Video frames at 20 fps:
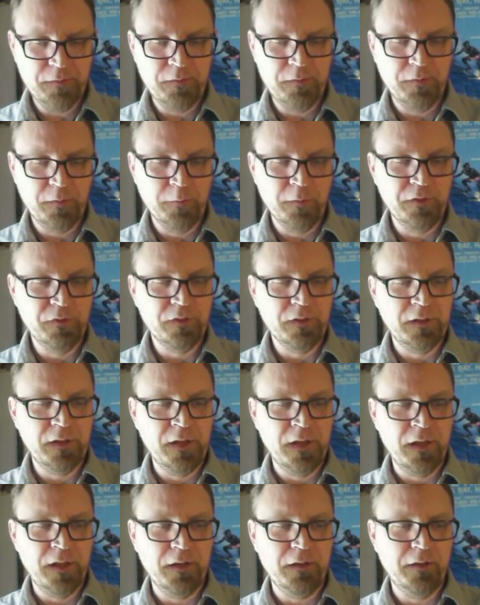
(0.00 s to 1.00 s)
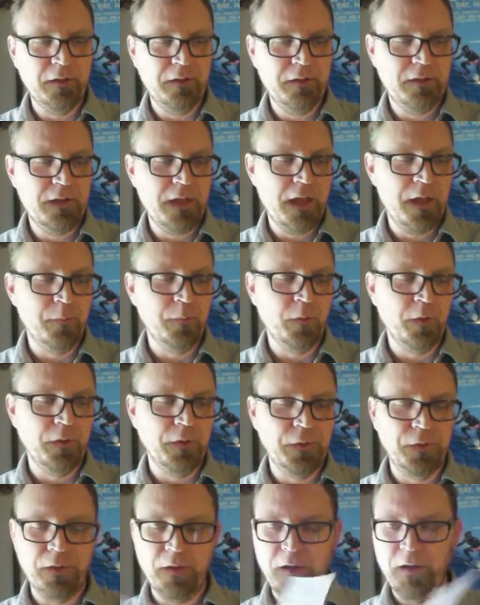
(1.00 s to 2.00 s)
The reason it came
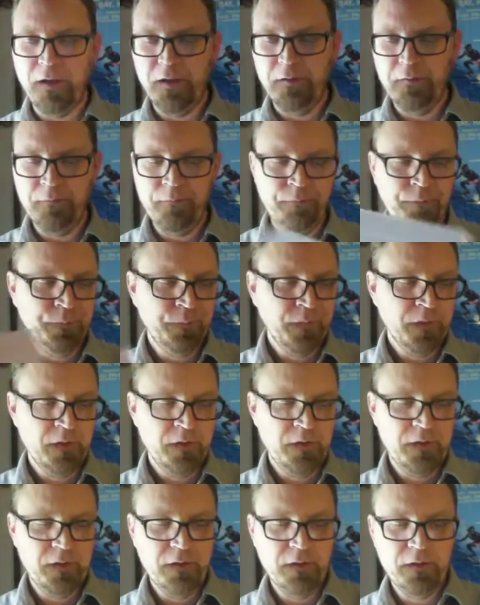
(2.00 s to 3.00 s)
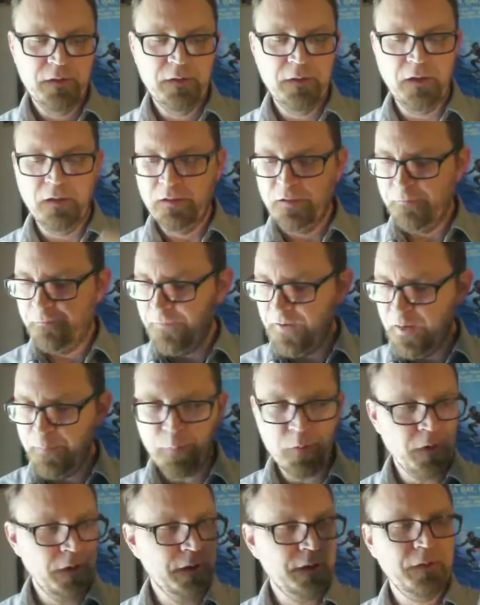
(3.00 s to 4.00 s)
with uh, a Lefay
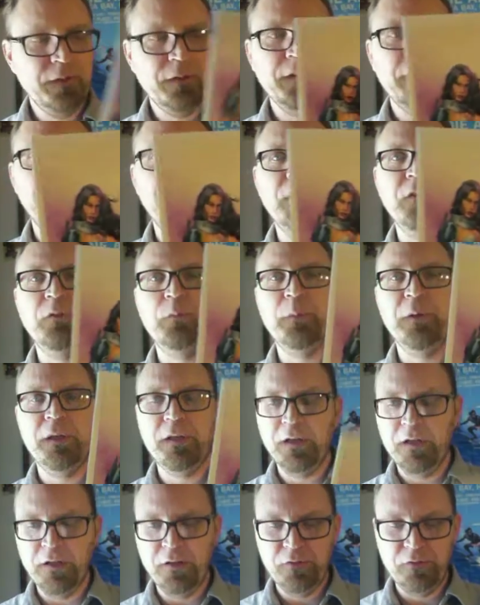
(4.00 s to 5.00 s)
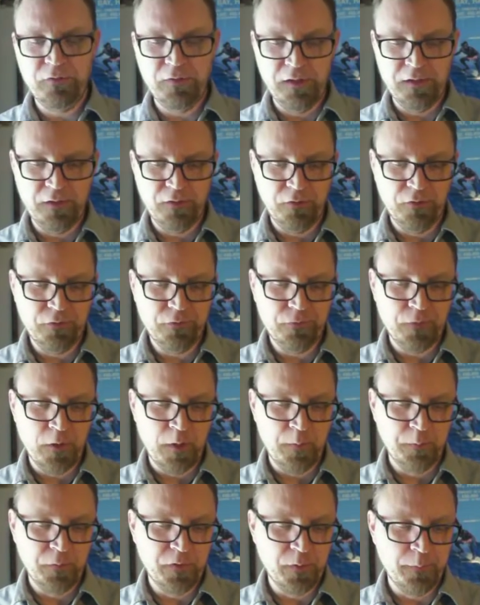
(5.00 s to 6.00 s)
print is because it is
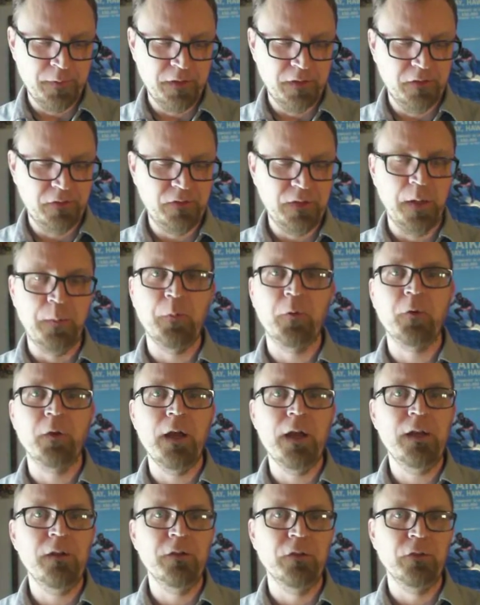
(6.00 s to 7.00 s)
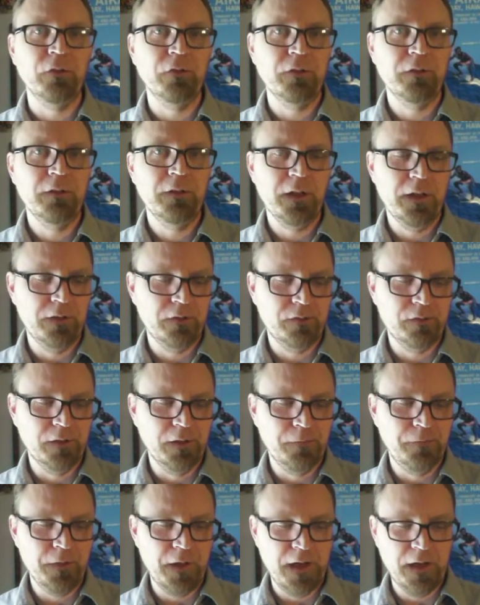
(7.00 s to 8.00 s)
from some of the same creators as
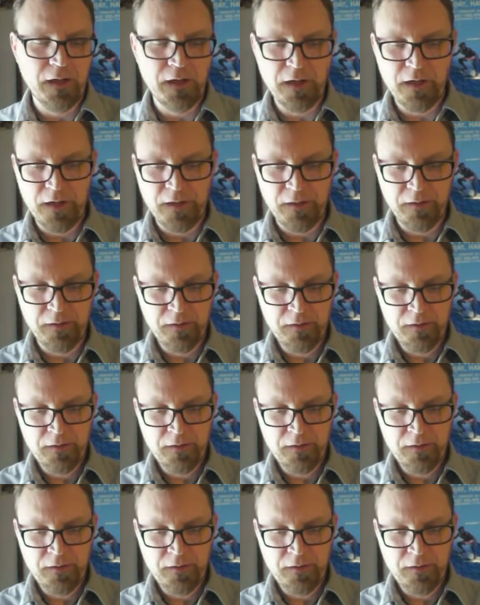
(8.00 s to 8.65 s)
Lefay, Uh,